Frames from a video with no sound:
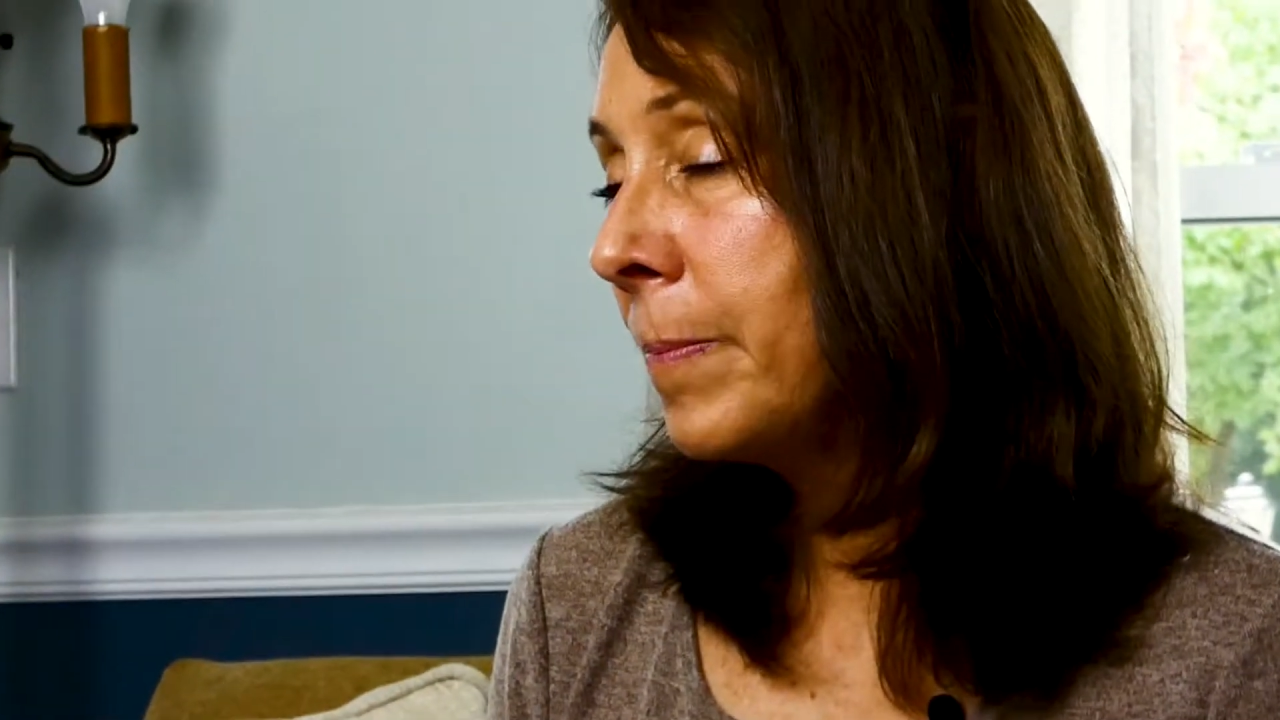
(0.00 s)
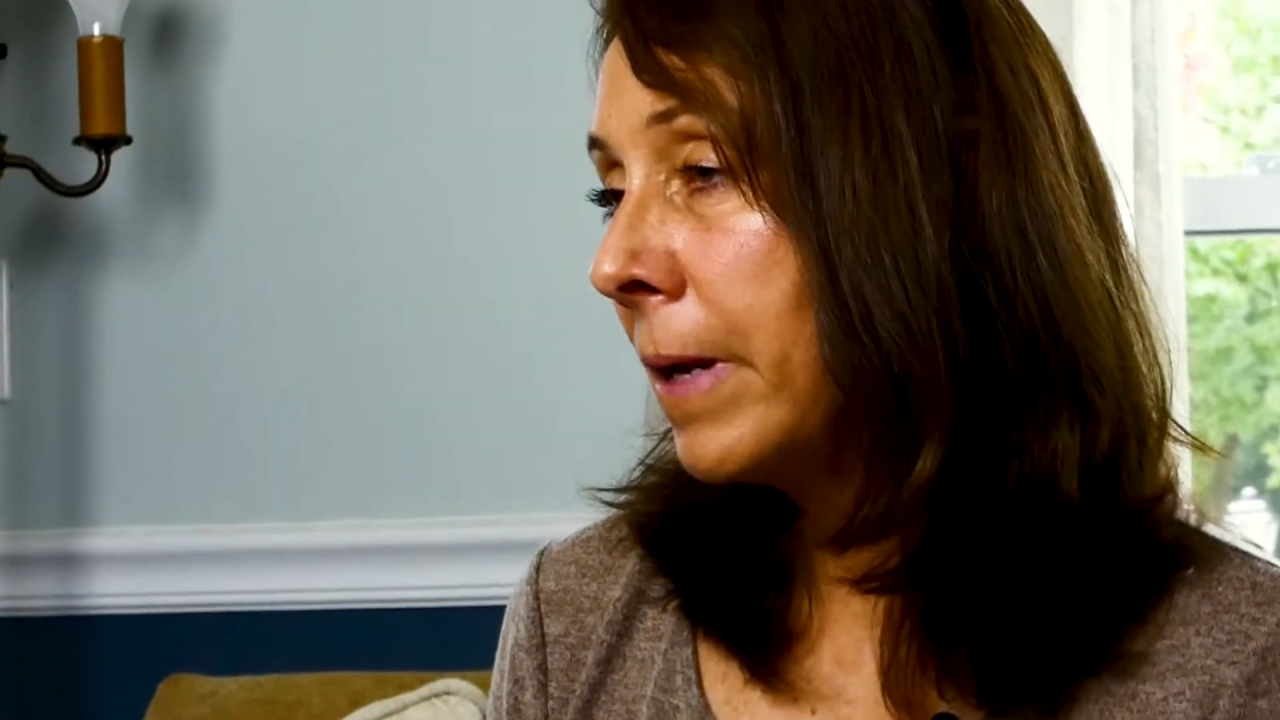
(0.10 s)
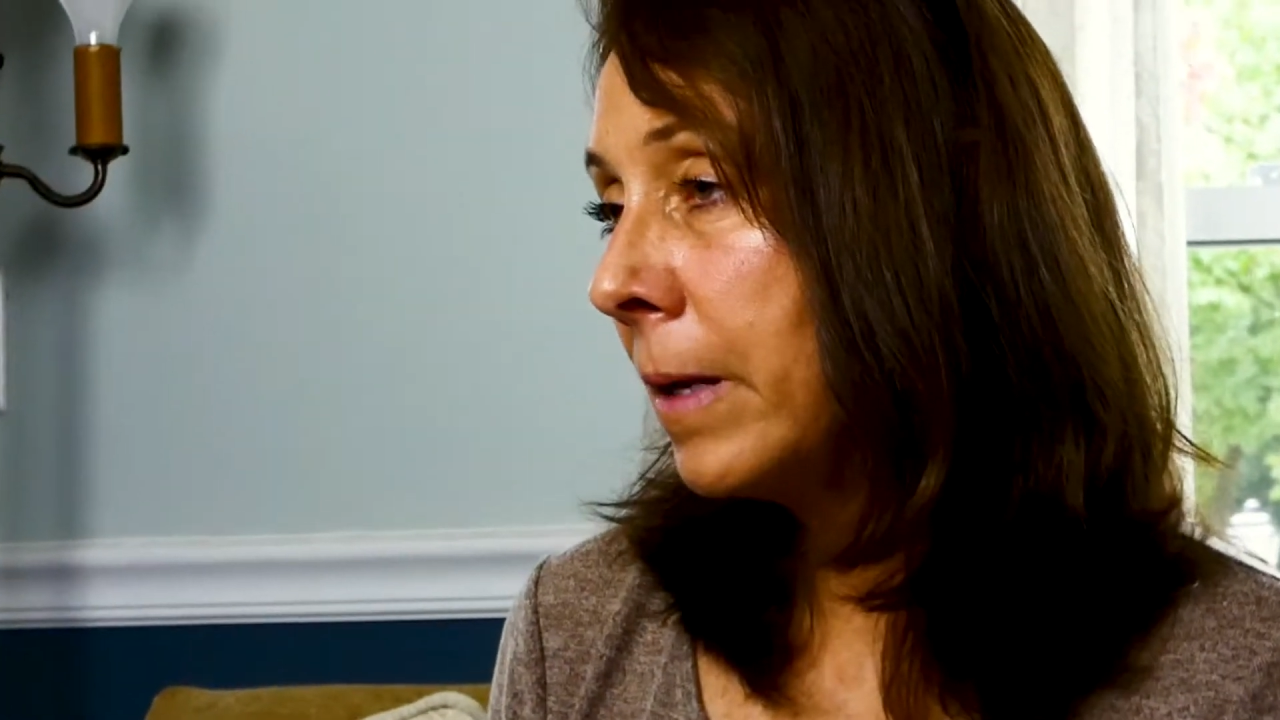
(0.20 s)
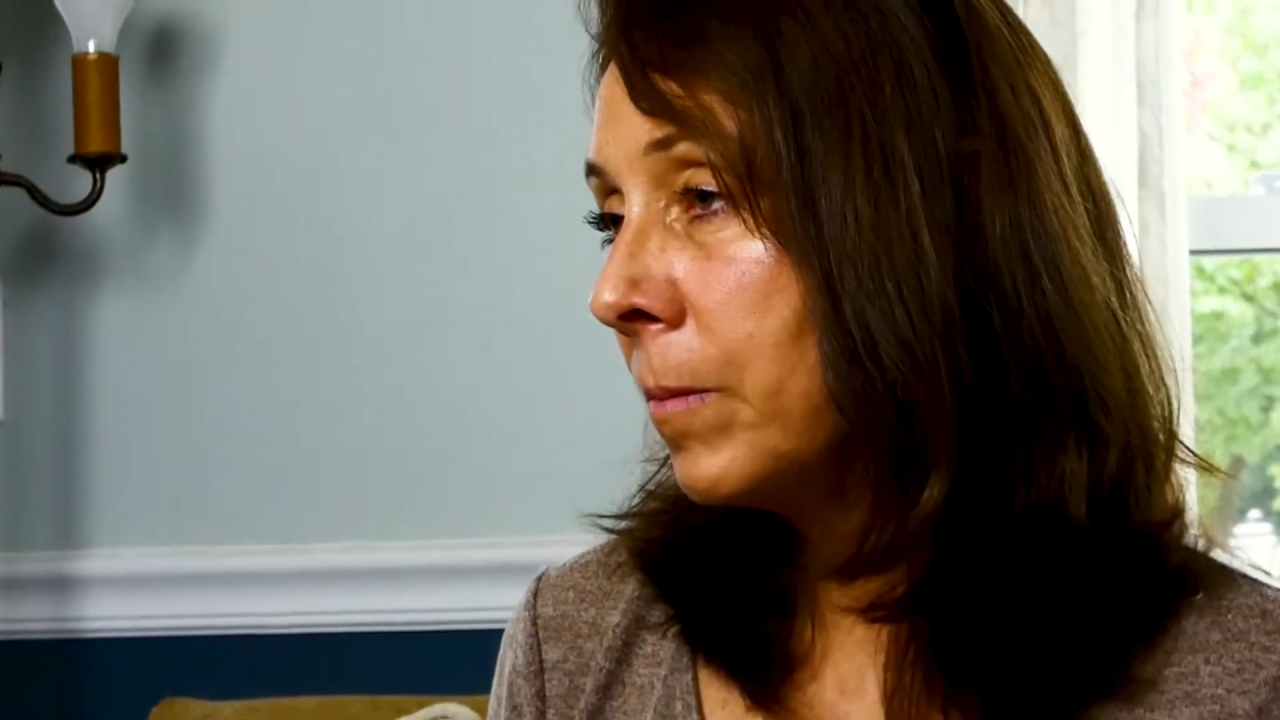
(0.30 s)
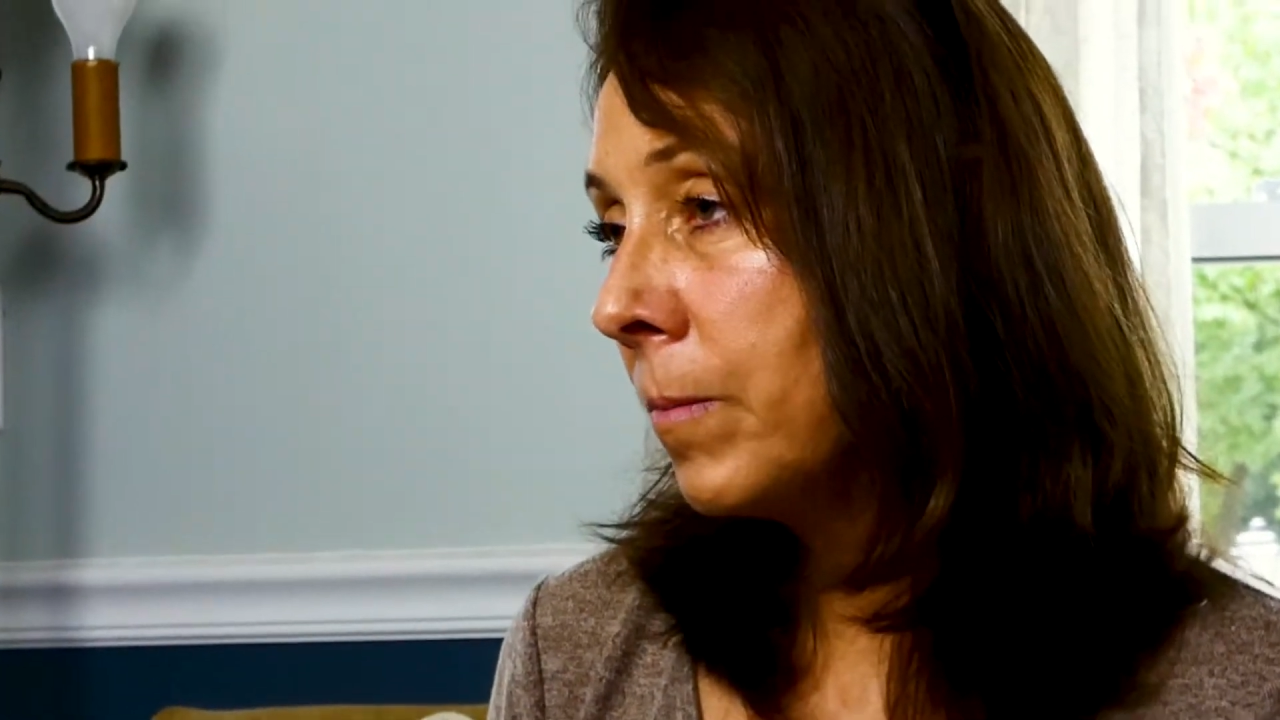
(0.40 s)

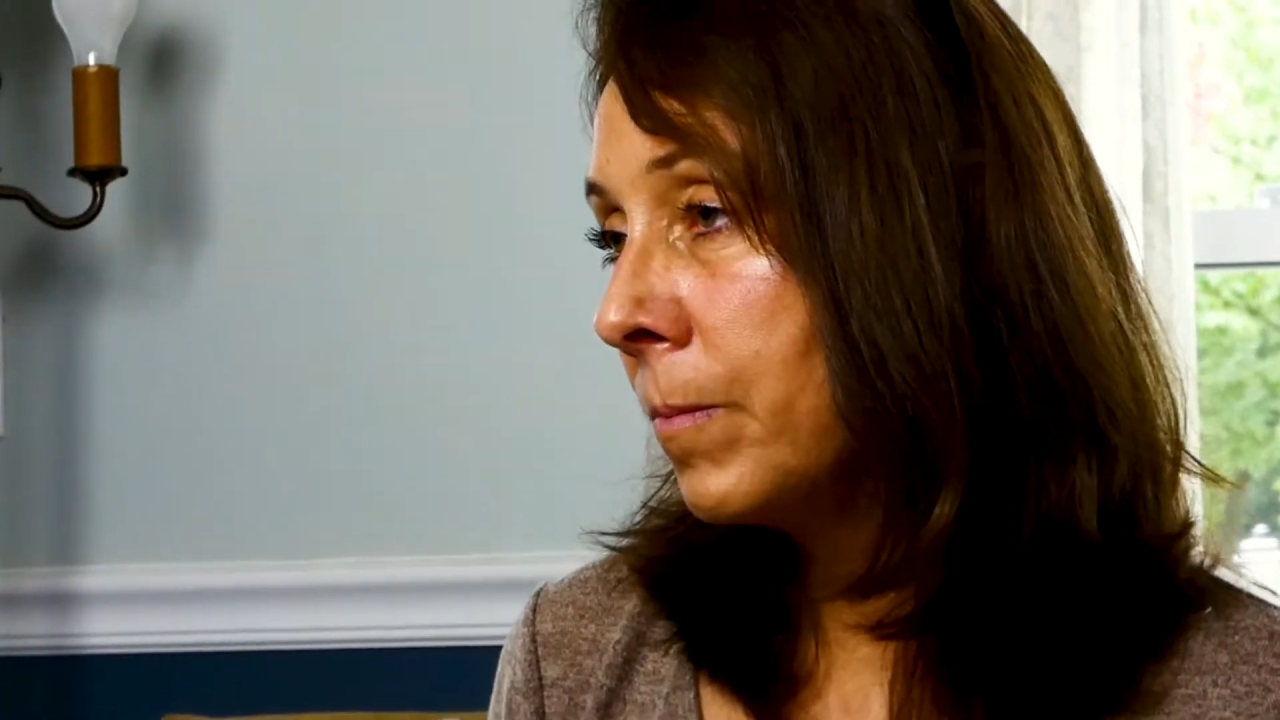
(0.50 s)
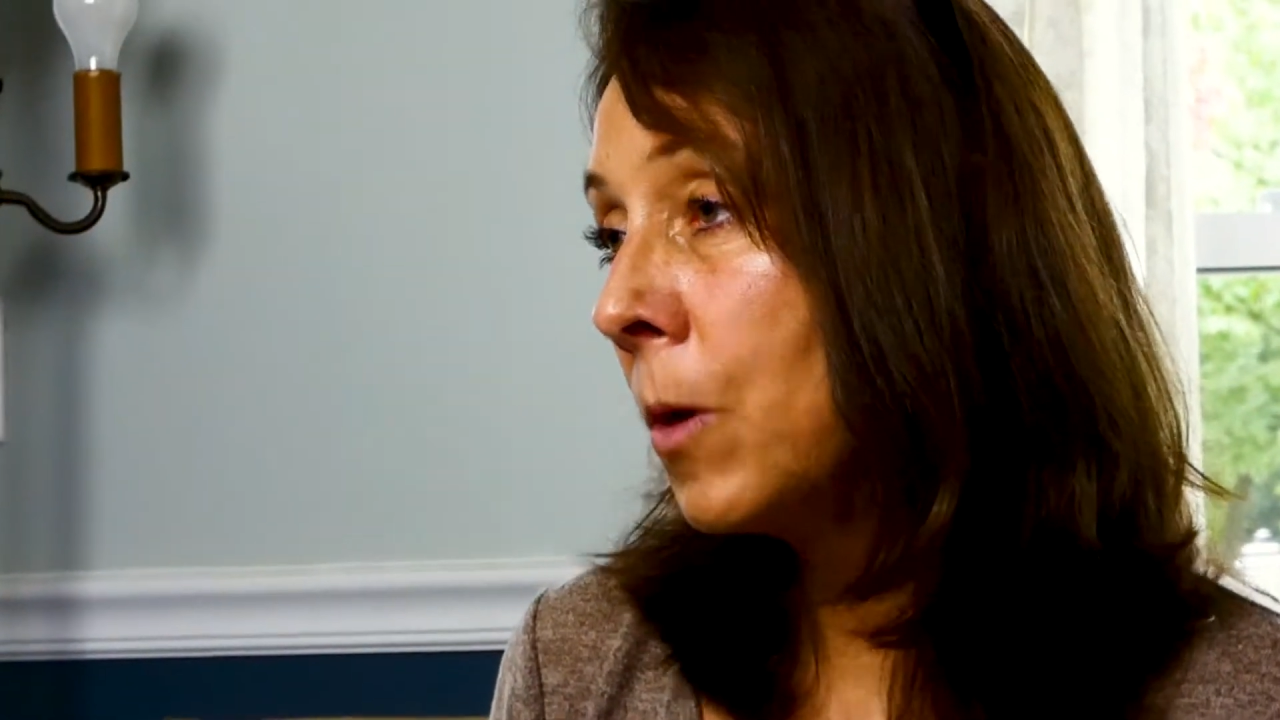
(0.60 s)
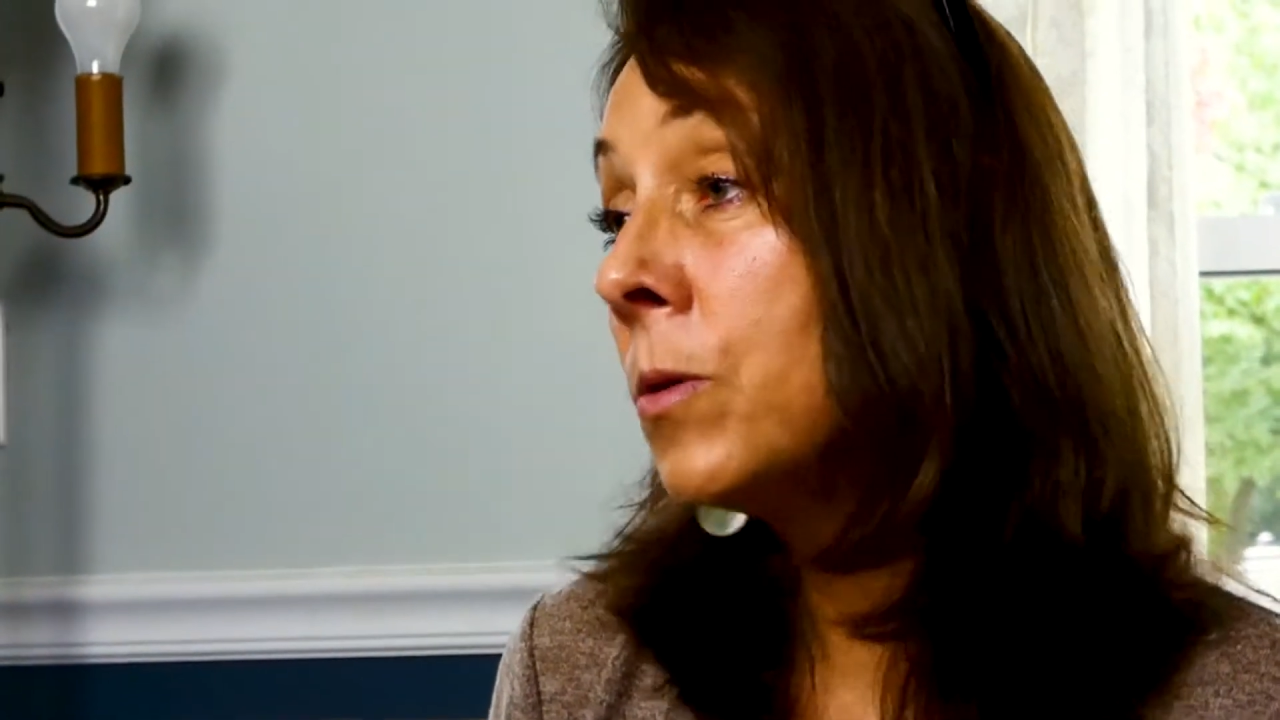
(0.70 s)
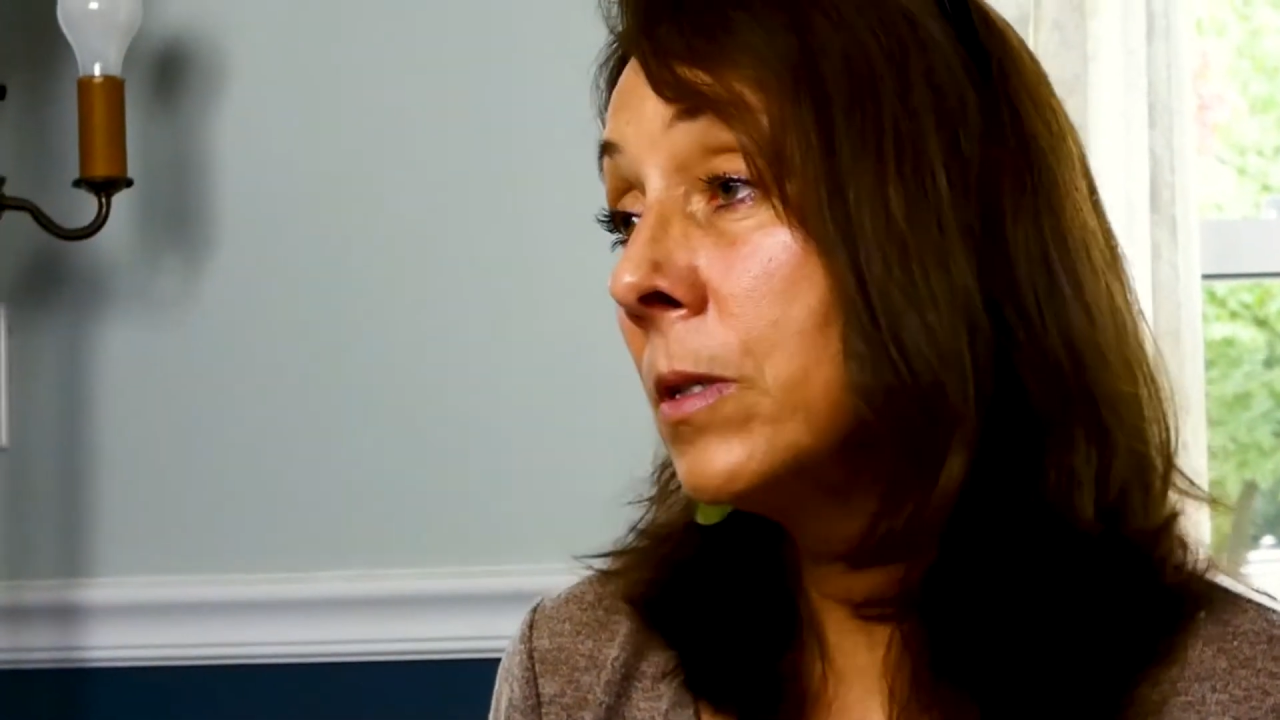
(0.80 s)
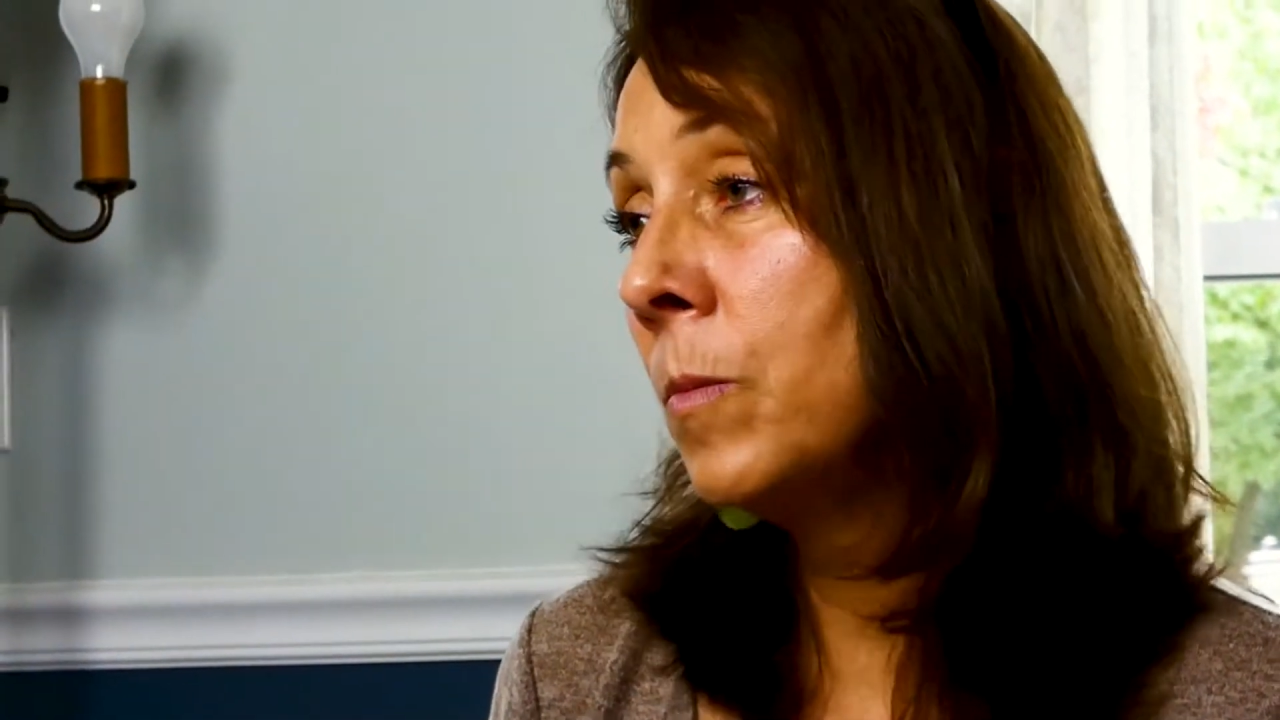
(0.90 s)
but
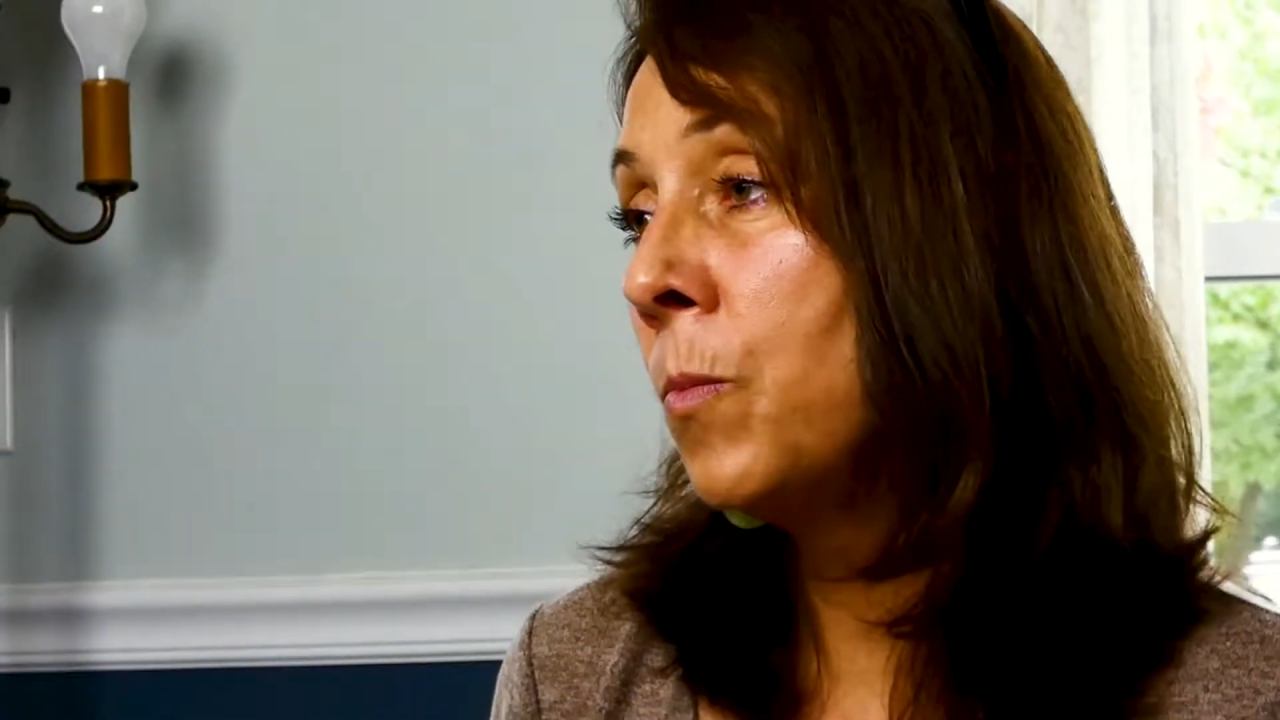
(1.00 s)
most